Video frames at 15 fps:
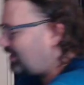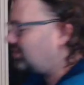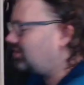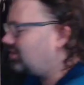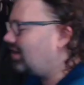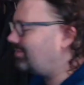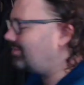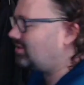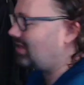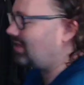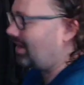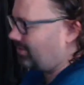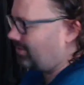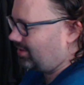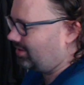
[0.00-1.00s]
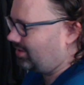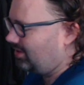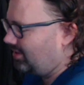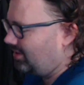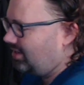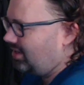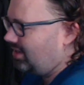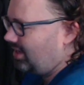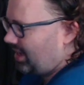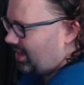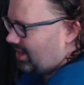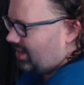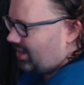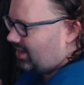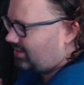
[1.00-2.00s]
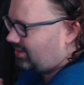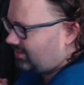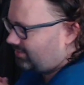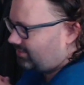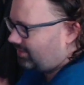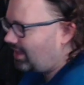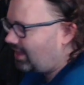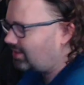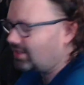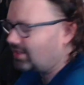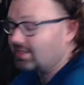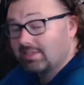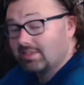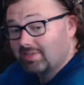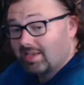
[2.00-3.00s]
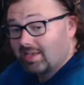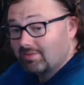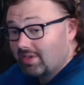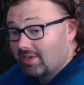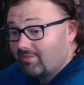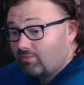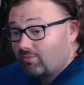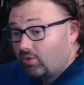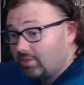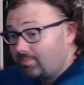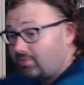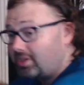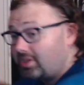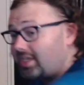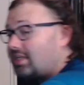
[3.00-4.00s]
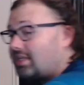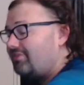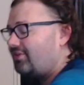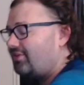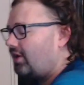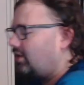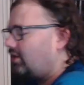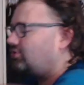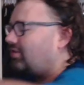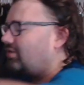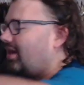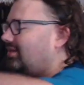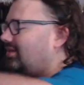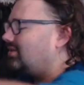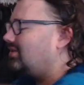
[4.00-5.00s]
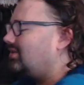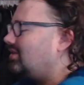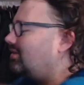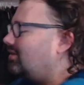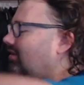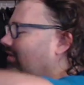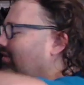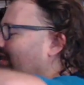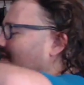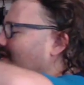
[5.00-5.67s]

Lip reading: time step. And the reality is sometimes you have multiplicative trends. So, like